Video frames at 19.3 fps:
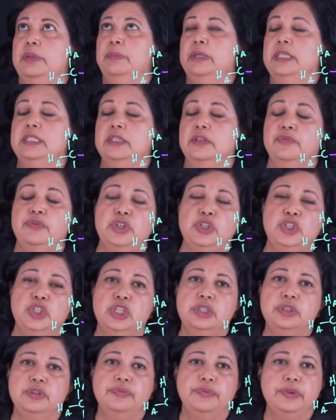be
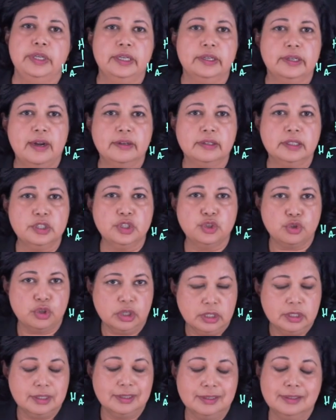sufficient to figure out a
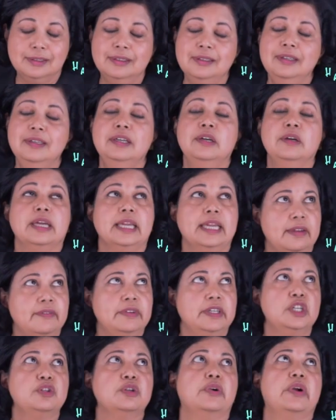structure
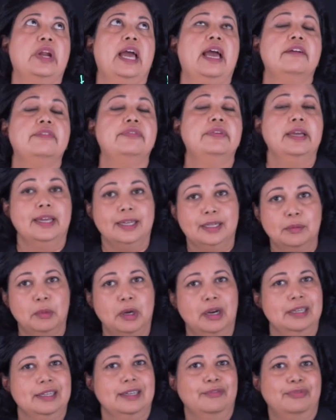given a graph and a
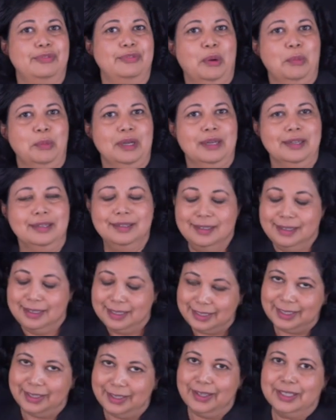molecular formula.
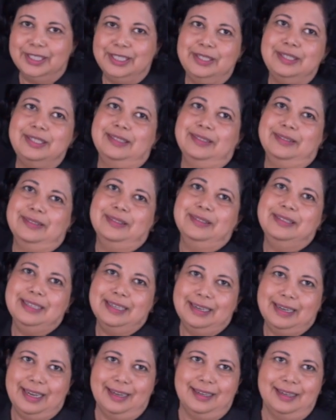Talk to you
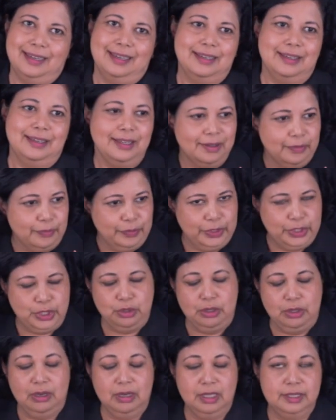soon, and wish
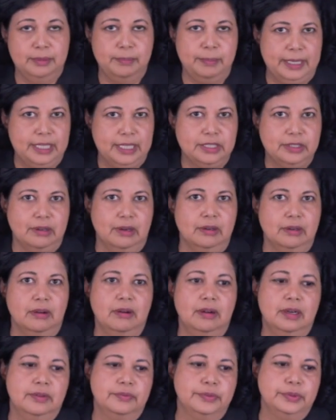you all the best on
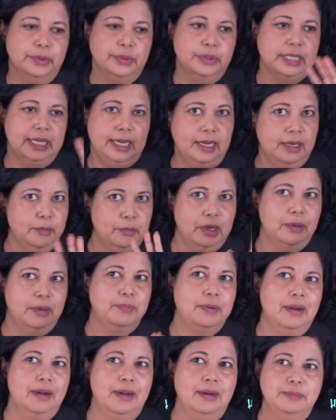all of those NMR
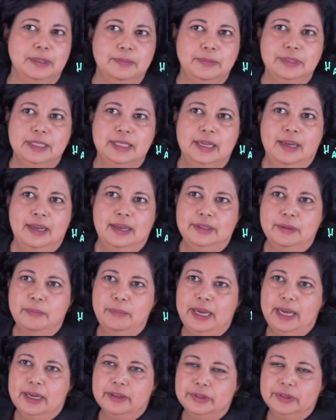problems in the
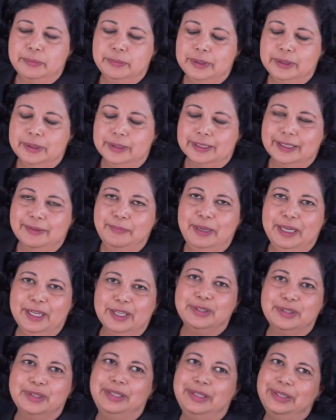back of the book. Make
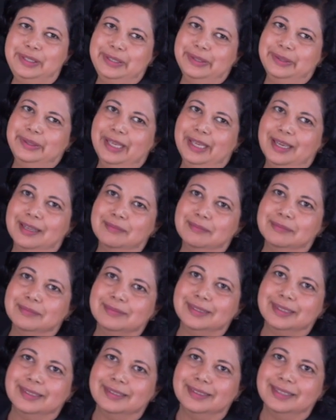sure you do them,
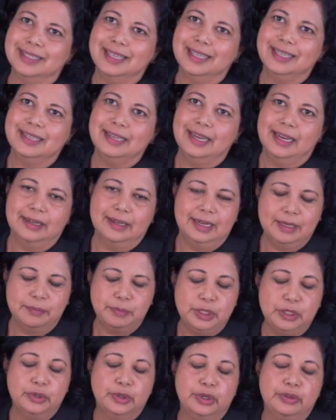all right? And let
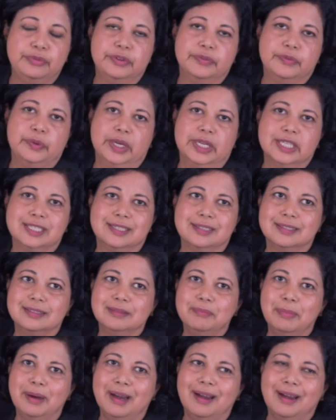me know if you have questions.
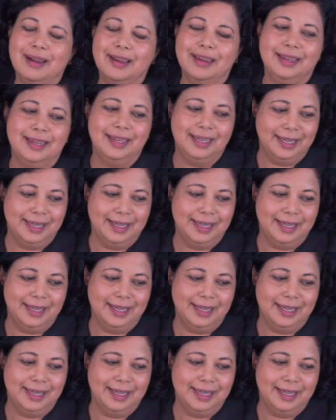Bye.